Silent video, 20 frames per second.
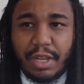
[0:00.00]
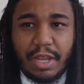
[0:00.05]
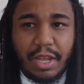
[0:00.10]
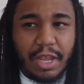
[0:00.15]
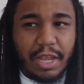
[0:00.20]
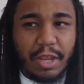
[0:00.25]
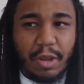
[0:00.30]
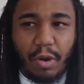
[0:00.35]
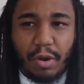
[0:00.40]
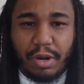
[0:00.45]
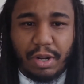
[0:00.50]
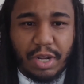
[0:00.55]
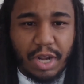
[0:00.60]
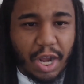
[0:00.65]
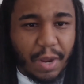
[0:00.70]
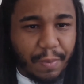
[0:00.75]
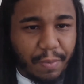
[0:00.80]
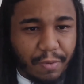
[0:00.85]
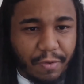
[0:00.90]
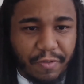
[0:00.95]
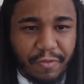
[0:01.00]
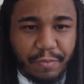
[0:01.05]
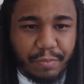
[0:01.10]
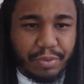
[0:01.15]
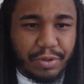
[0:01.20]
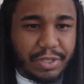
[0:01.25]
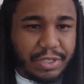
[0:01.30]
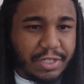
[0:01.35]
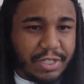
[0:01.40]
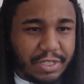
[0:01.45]
He caught a couple of
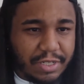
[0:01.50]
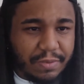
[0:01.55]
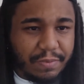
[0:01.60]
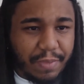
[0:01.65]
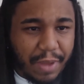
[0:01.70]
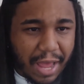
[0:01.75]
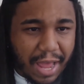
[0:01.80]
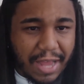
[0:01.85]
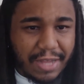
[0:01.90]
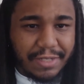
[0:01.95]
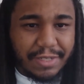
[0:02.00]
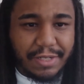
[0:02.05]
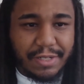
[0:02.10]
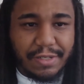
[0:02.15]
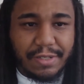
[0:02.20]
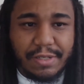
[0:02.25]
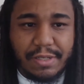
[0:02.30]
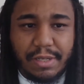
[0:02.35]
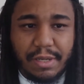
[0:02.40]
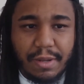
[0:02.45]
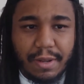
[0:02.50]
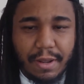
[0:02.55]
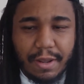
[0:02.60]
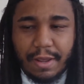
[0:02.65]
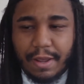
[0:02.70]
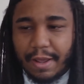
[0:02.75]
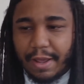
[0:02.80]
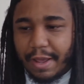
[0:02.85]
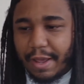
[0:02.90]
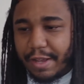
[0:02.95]
preseason passes
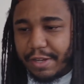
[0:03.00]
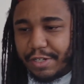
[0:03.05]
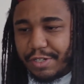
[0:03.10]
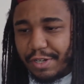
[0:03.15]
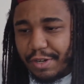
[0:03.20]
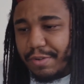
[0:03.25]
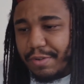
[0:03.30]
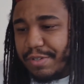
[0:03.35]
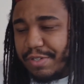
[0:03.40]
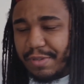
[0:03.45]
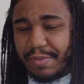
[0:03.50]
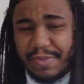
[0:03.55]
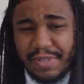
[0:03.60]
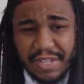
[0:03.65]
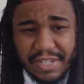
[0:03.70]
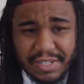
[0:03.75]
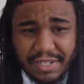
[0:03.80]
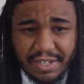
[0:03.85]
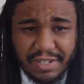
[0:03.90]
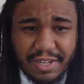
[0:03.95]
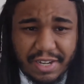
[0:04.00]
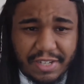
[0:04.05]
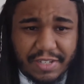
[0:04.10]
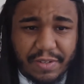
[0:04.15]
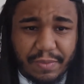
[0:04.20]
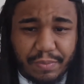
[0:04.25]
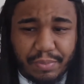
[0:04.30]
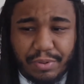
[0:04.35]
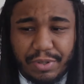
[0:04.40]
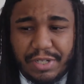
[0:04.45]
and showed some decent things
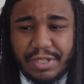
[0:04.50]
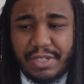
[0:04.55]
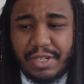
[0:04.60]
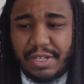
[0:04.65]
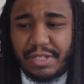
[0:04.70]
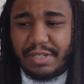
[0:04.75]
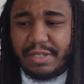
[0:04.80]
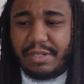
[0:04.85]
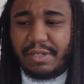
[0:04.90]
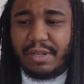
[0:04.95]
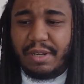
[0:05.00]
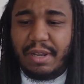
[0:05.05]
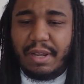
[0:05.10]
in preseason.